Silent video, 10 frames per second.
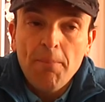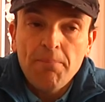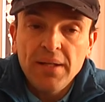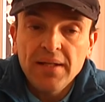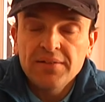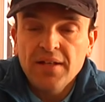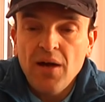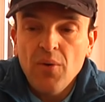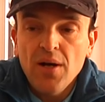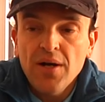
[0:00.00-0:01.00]
build
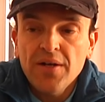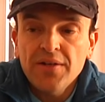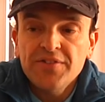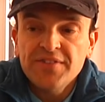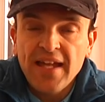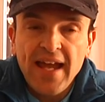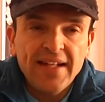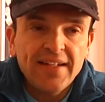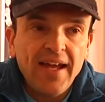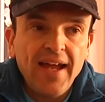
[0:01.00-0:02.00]
our
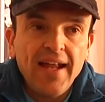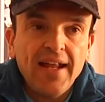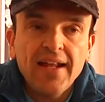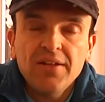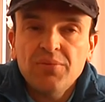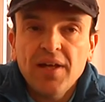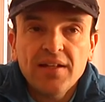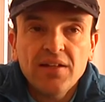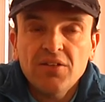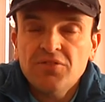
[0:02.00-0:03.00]
stand and we
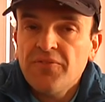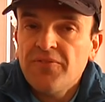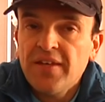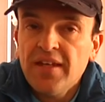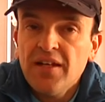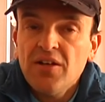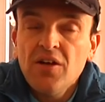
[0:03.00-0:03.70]
had lots of gear.